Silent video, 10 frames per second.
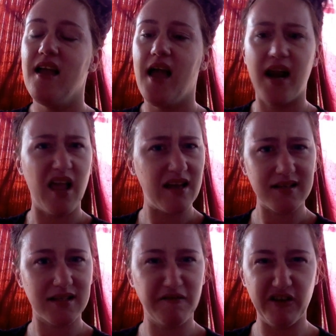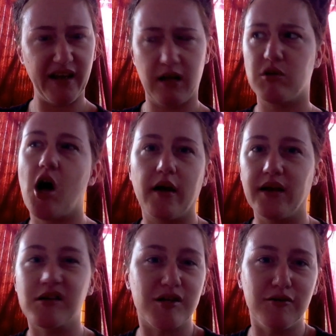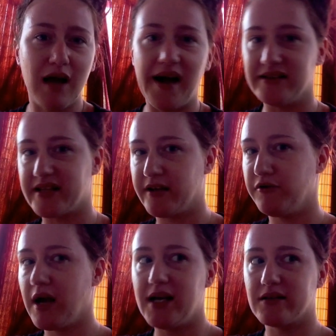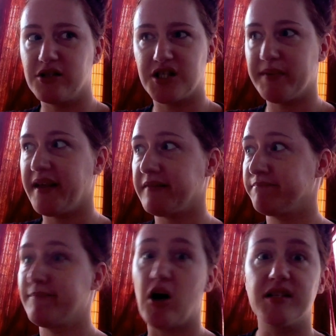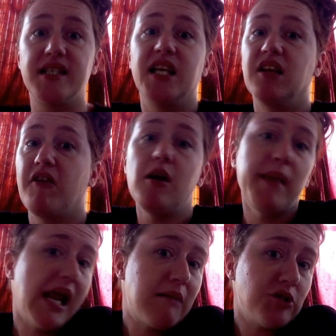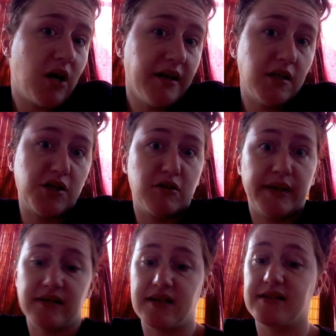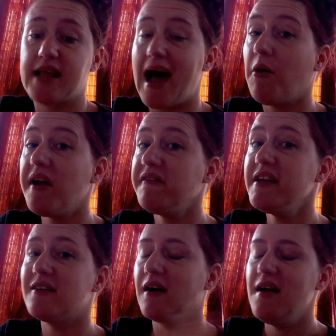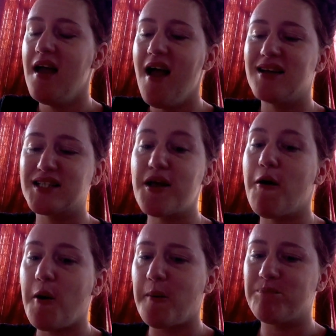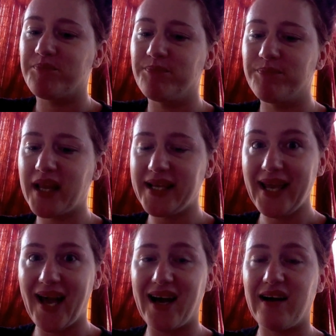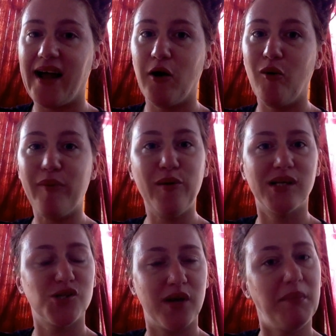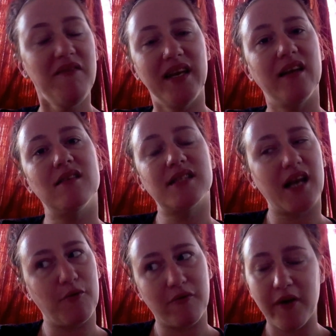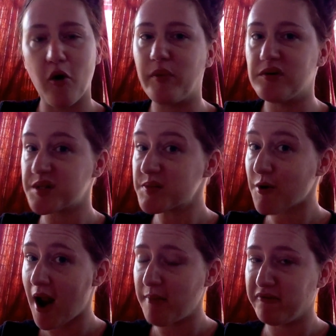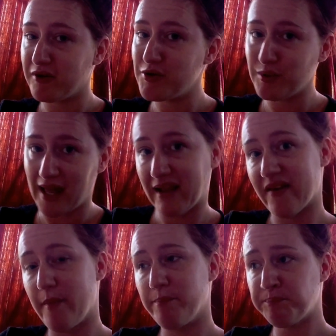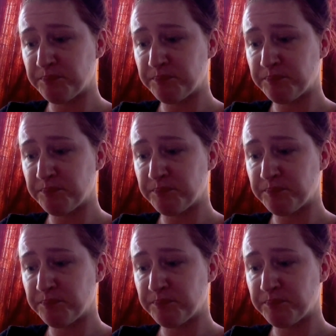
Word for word: And I honestly feel like I'm talking to you guys. Like you guys can just be like all sitting in front of me and I'm talking to you because that's how I feel. So um yeah, I hope you enjoy my videos and I really hope you subscribe if you do like them.